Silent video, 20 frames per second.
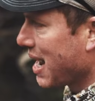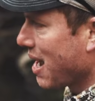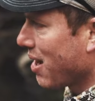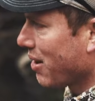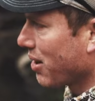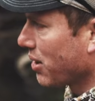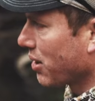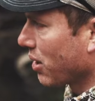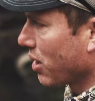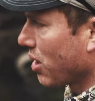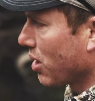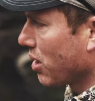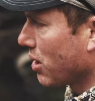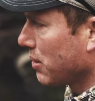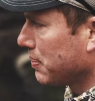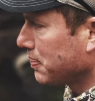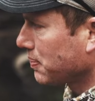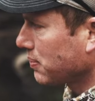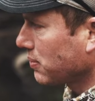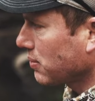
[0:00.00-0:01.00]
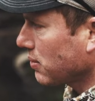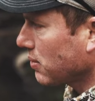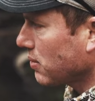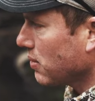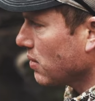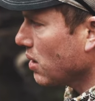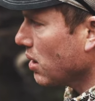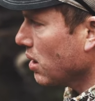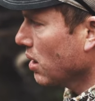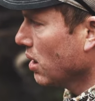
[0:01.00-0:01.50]
down in the current,
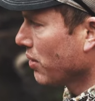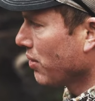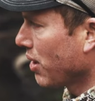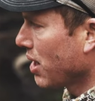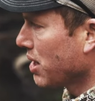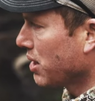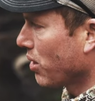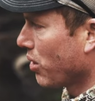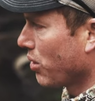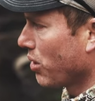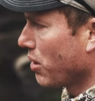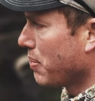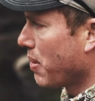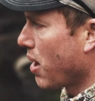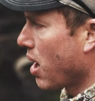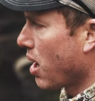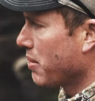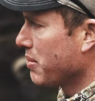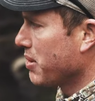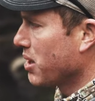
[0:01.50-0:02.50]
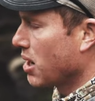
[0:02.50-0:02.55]
get right there on the bottom.